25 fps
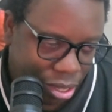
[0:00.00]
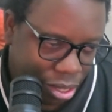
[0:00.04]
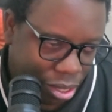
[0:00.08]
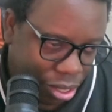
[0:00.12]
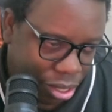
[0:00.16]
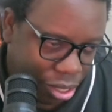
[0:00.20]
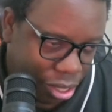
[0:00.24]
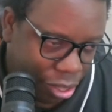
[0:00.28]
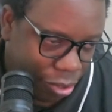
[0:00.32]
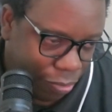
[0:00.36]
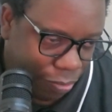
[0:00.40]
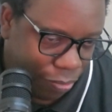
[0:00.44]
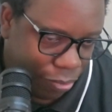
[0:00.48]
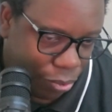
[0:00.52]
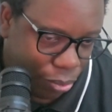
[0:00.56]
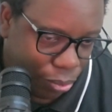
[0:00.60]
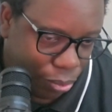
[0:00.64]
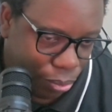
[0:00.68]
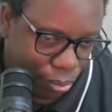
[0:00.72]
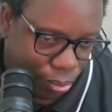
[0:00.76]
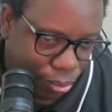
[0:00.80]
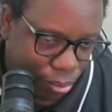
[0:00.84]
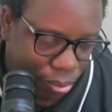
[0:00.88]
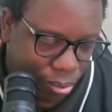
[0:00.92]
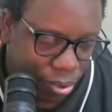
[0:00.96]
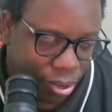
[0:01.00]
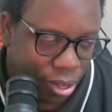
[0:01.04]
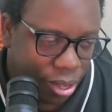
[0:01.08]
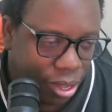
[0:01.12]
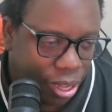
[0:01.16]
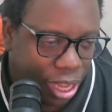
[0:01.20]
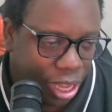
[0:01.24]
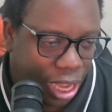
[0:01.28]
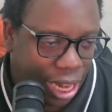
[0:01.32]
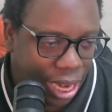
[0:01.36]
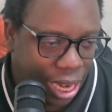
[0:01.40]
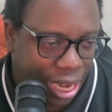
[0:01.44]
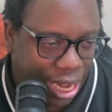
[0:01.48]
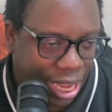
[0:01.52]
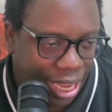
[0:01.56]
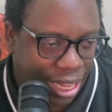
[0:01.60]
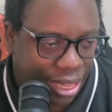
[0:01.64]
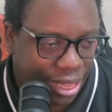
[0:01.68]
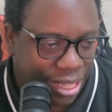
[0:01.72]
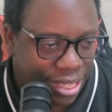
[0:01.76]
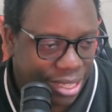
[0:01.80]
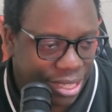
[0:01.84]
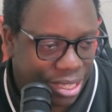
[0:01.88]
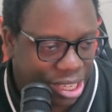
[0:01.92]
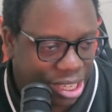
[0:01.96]
if you like
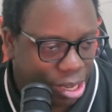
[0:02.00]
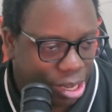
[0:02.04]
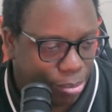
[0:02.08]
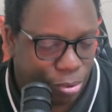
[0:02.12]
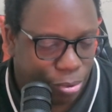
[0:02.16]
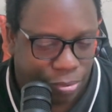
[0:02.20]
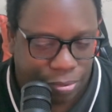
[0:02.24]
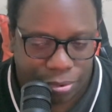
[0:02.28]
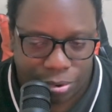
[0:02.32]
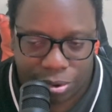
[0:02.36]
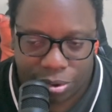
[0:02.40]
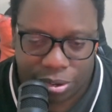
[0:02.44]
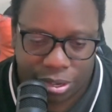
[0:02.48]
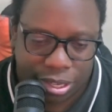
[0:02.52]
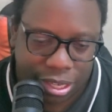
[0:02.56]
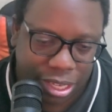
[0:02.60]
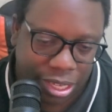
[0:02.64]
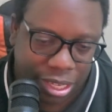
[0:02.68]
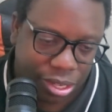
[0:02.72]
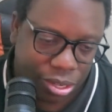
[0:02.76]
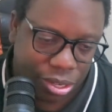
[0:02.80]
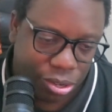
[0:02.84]
this type of content,